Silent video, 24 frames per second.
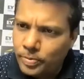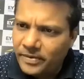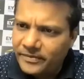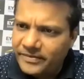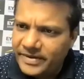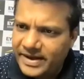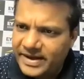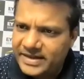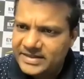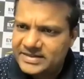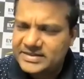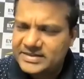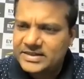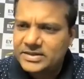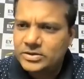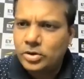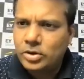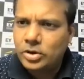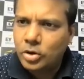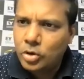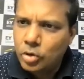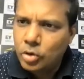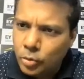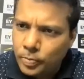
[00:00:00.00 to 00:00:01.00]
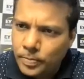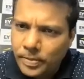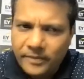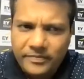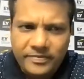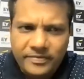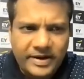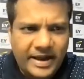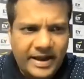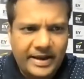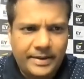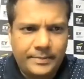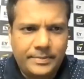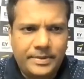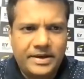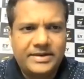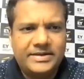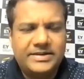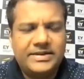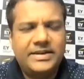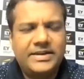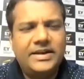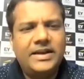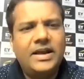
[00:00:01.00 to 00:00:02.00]
asset or liability, a group of
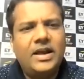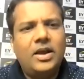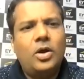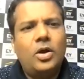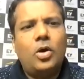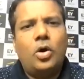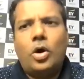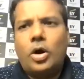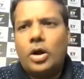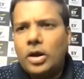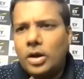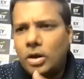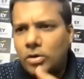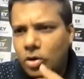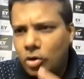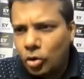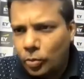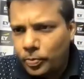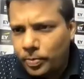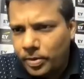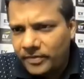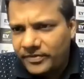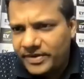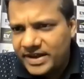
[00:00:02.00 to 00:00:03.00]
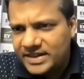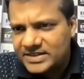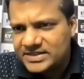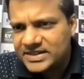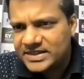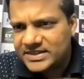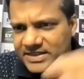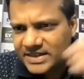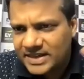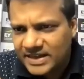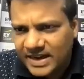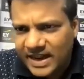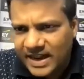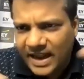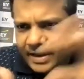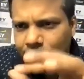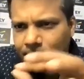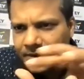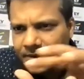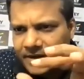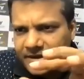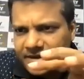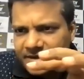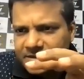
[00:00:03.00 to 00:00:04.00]
asset or a group of liability,
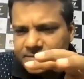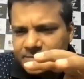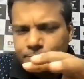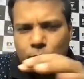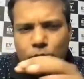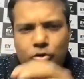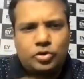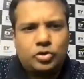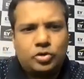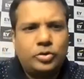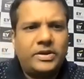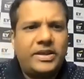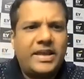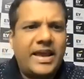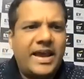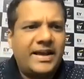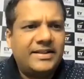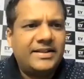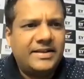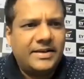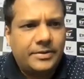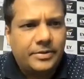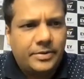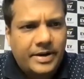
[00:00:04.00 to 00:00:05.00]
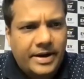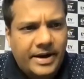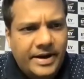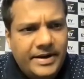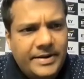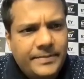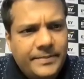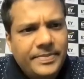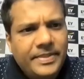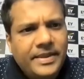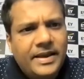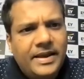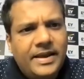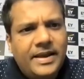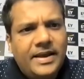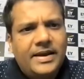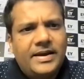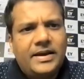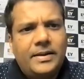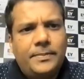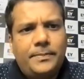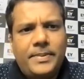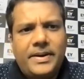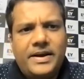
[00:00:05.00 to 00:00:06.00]
or a group of assets and liabilities put
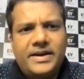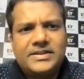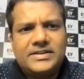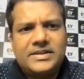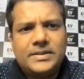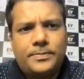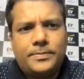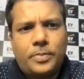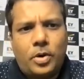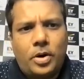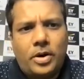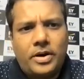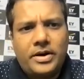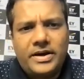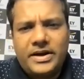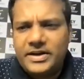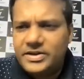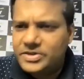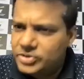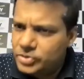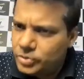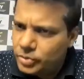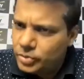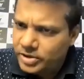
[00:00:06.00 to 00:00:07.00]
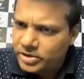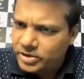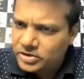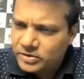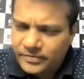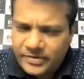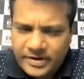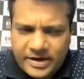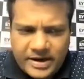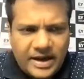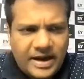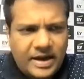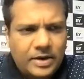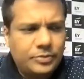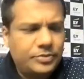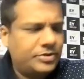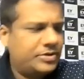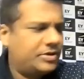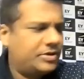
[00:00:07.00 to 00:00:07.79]
together, right, depends